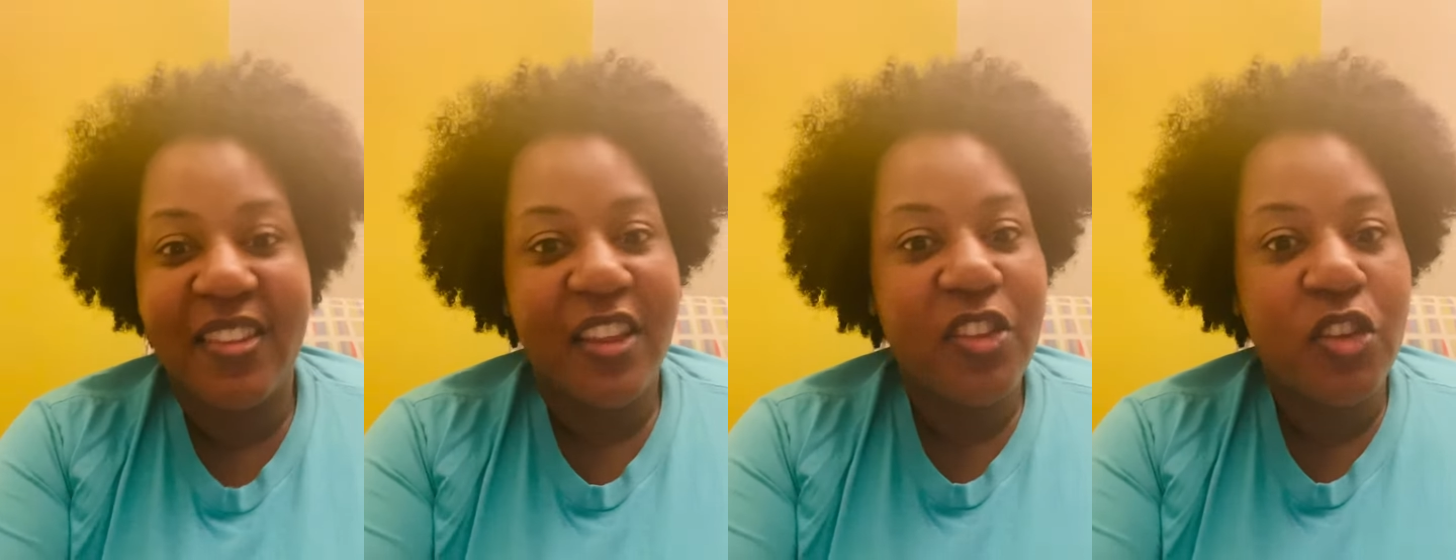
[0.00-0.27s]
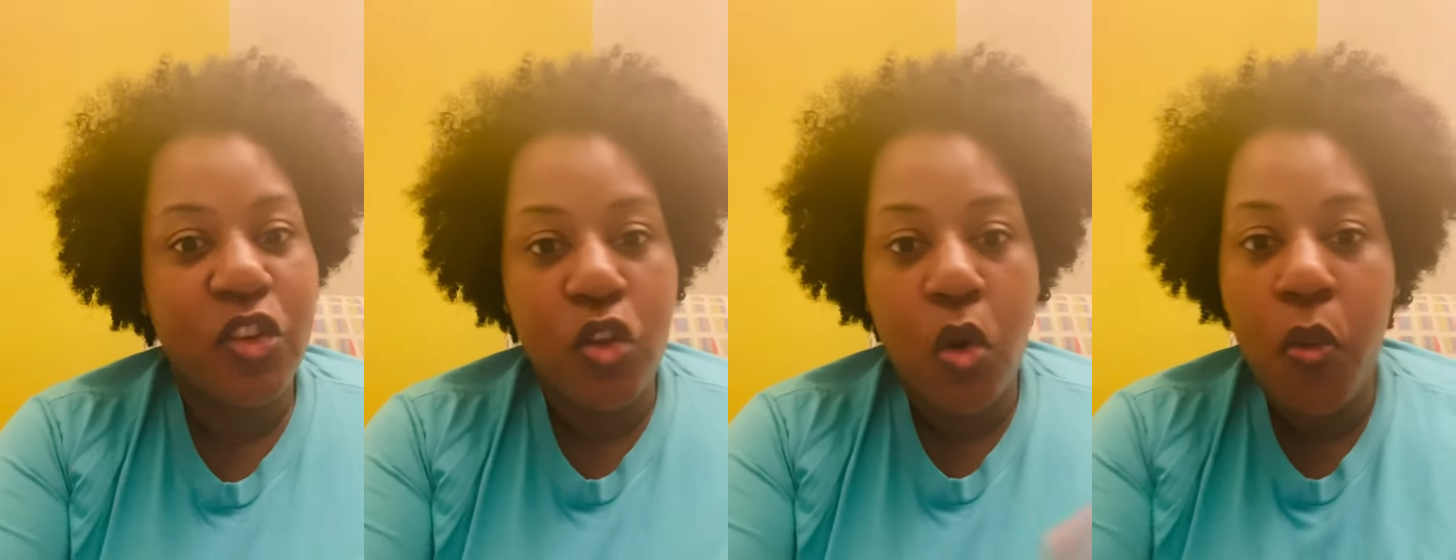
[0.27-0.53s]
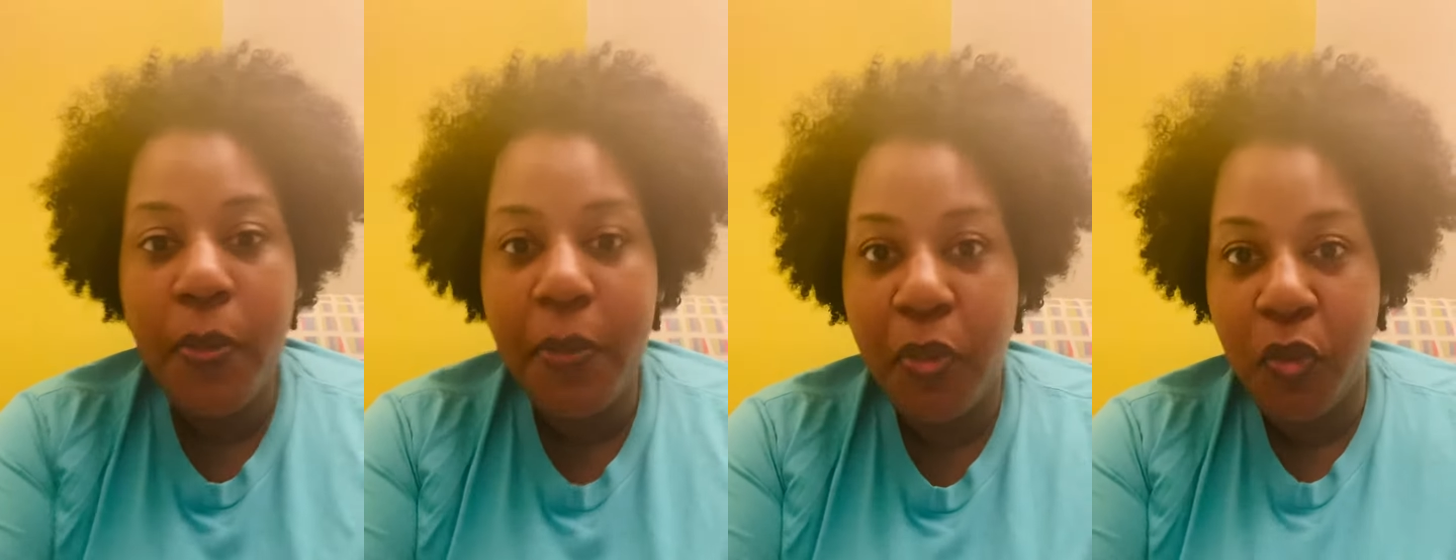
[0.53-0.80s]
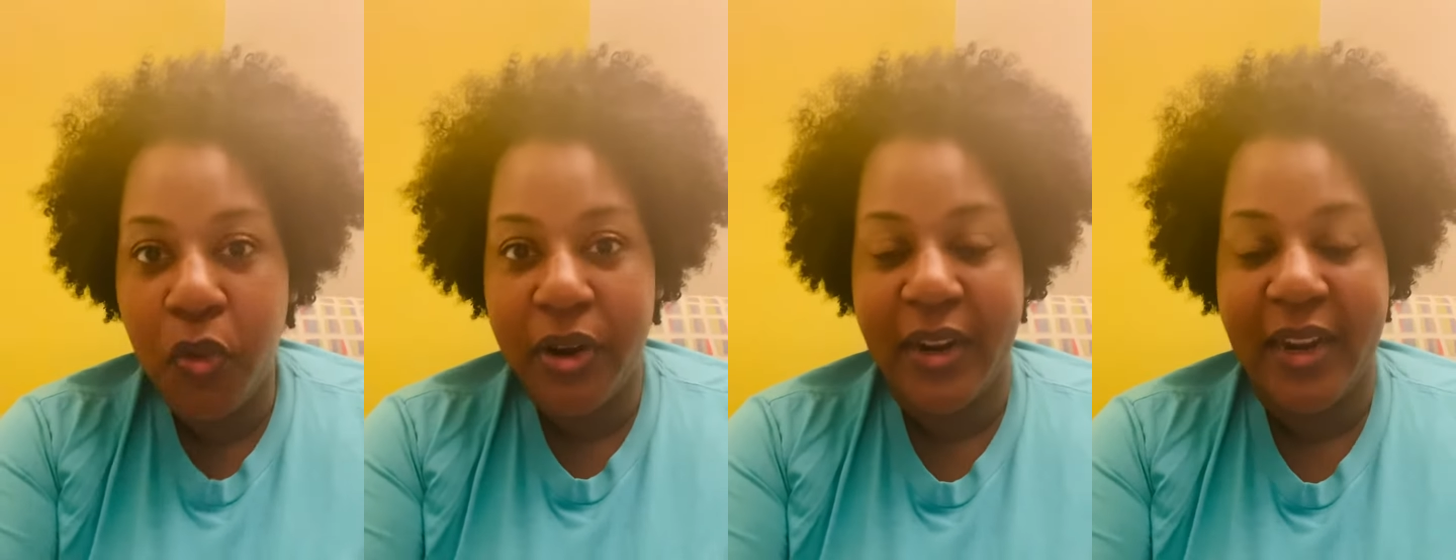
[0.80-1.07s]
It's so
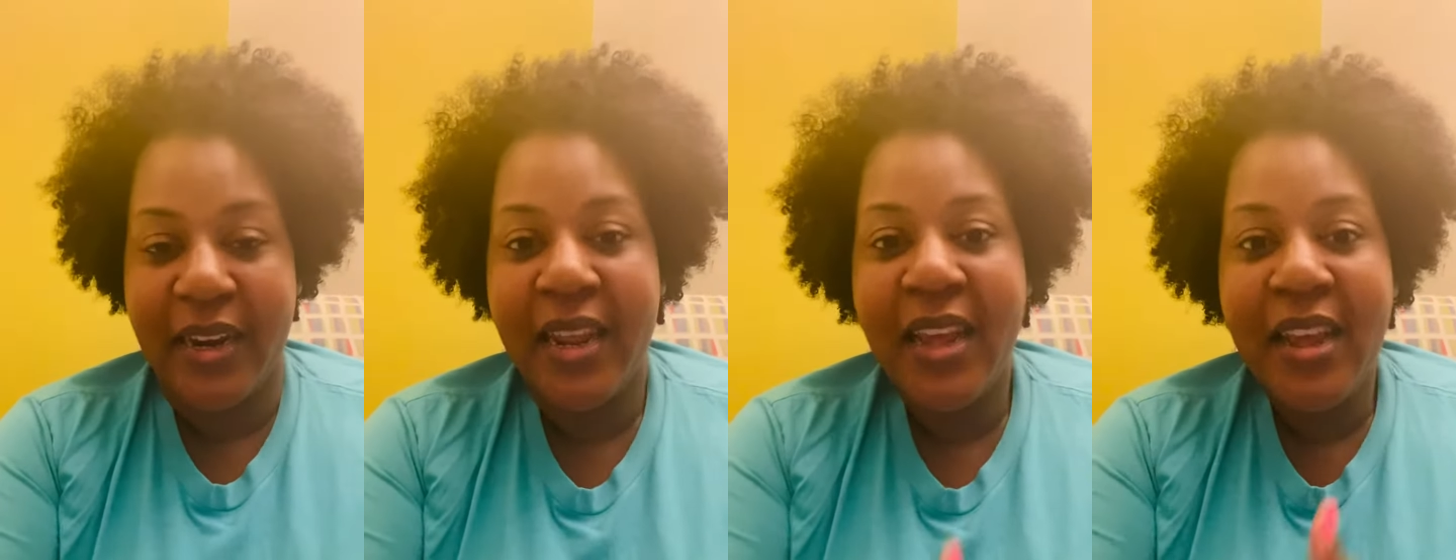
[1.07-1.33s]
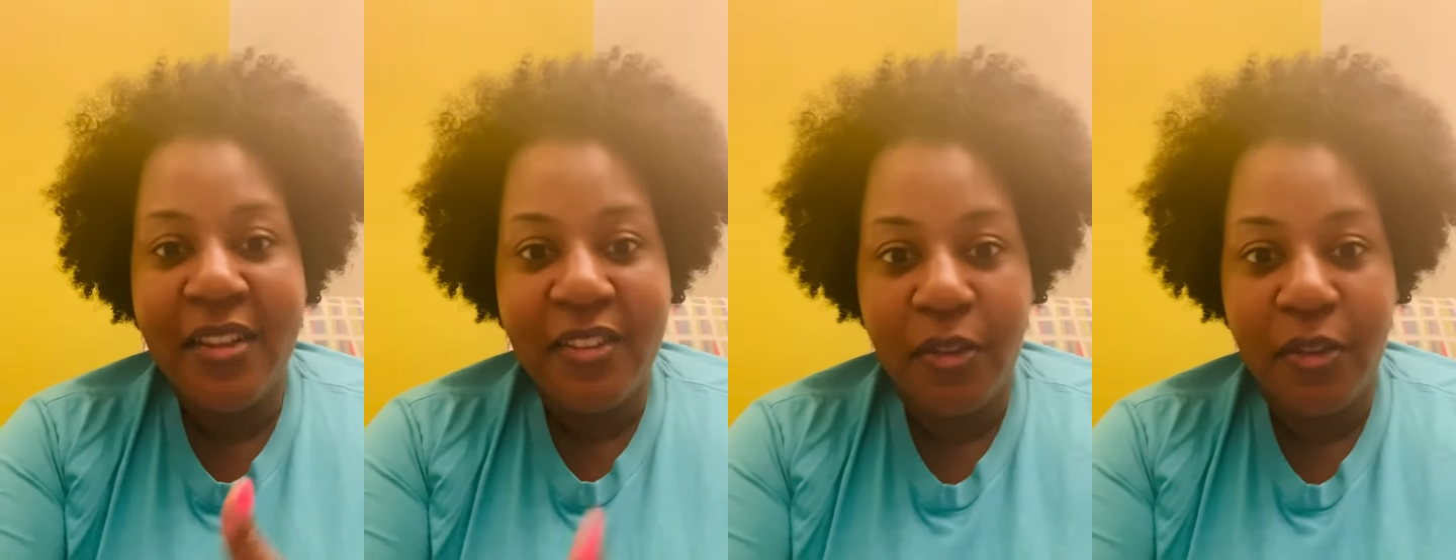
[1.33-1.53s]
important to